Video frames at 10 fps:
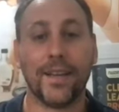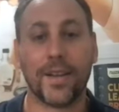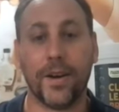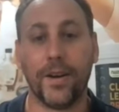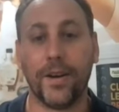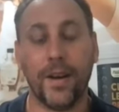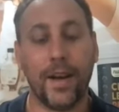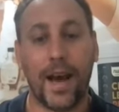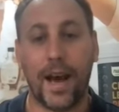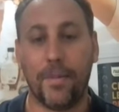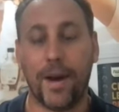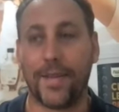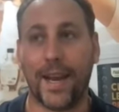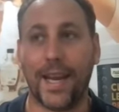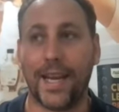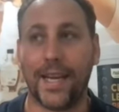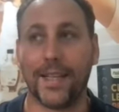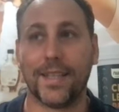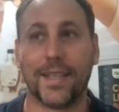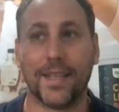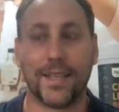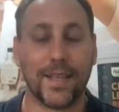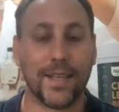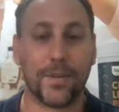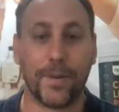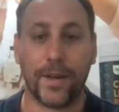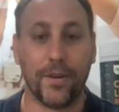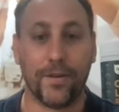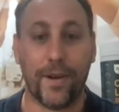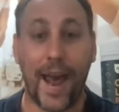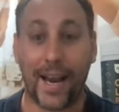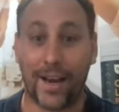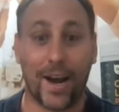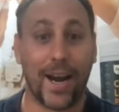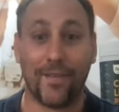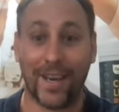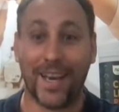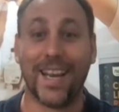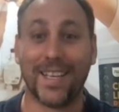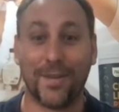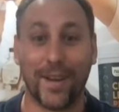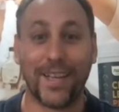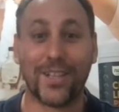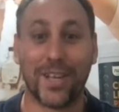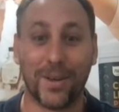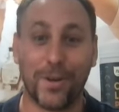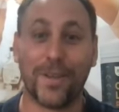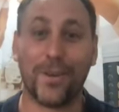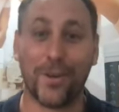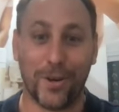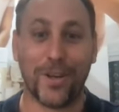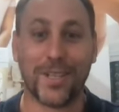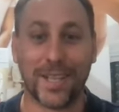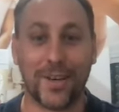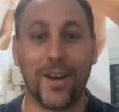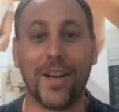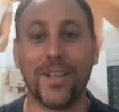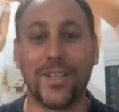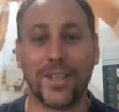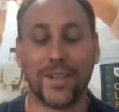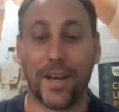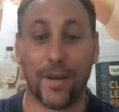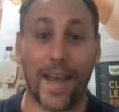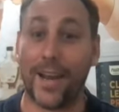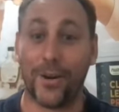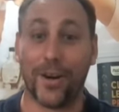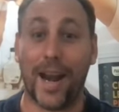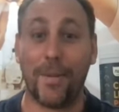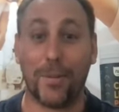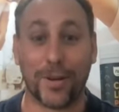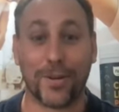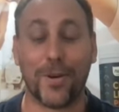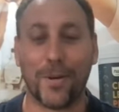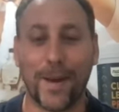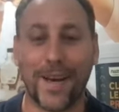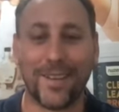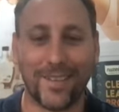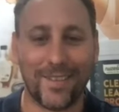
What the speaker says: So are there any instances where you've had kind of an intervention with your nursing knowledge that you're able to talk about?